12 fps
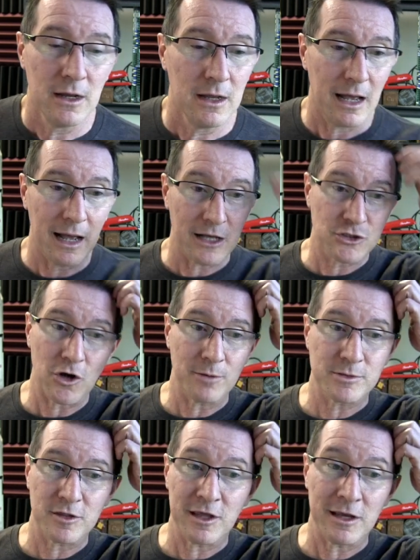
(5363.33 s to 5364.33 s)
types
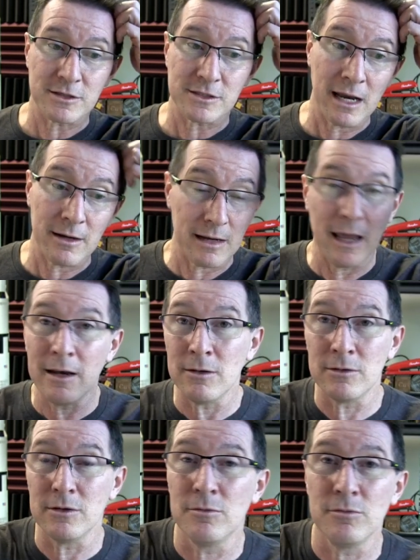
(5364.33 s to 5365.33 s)
of things, and
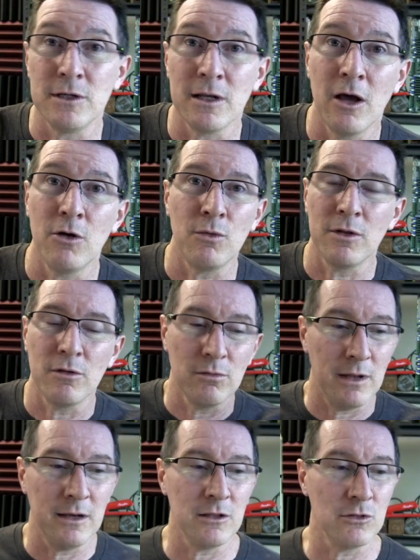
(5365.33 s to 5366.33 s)
with
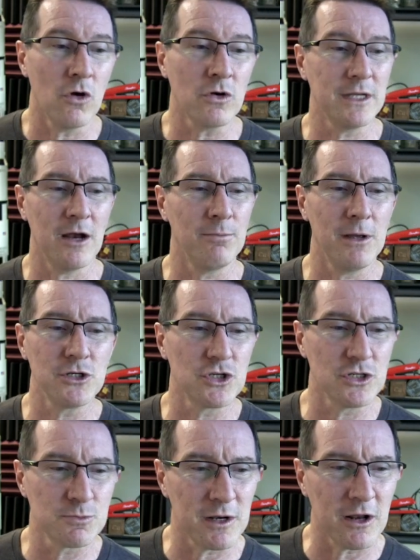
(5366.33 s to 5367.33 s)
any lockdown
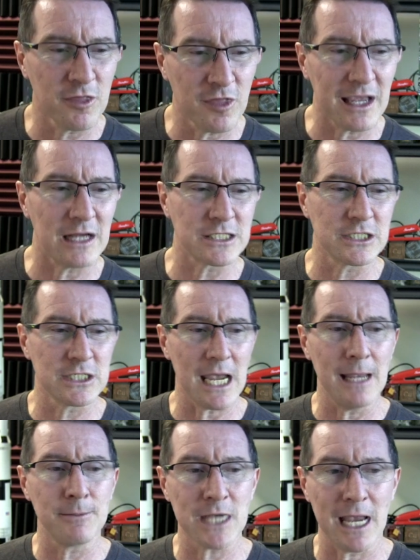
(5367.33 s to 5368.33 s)
measures. But I think our
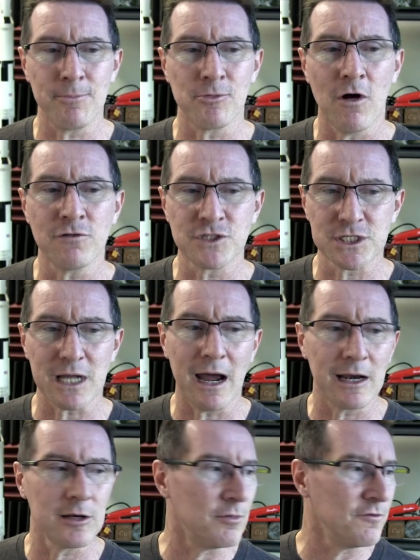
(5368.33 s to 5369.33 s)
taper off
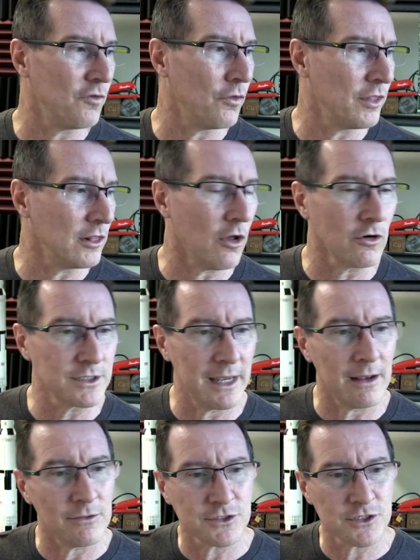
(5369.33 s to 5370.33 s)
started before the
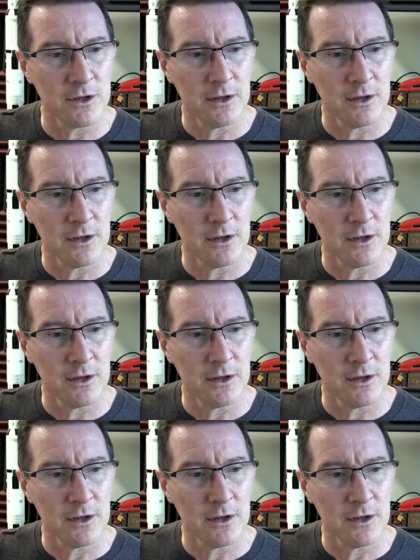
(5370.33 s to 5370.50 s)
lockdowns